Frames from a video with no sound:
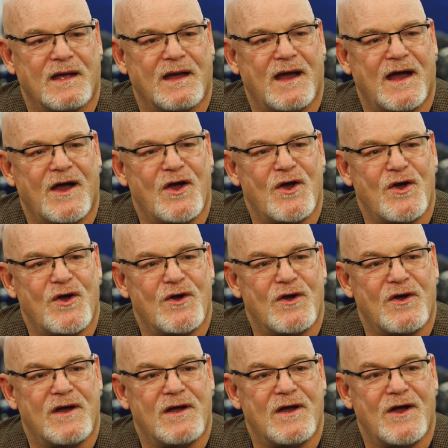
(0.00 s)
And then there's
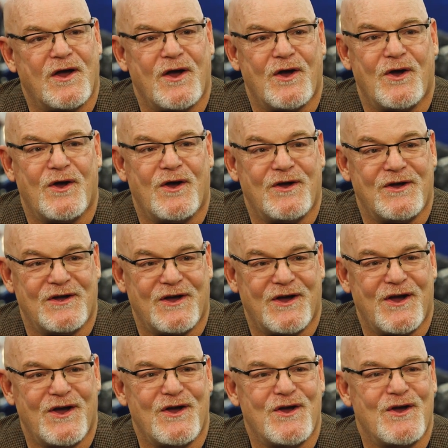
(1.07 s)
Greg, who's no
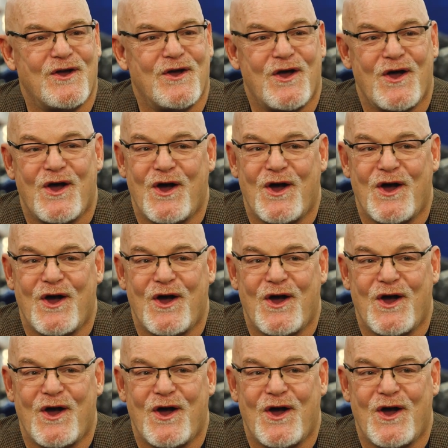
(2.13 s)
slouch himself.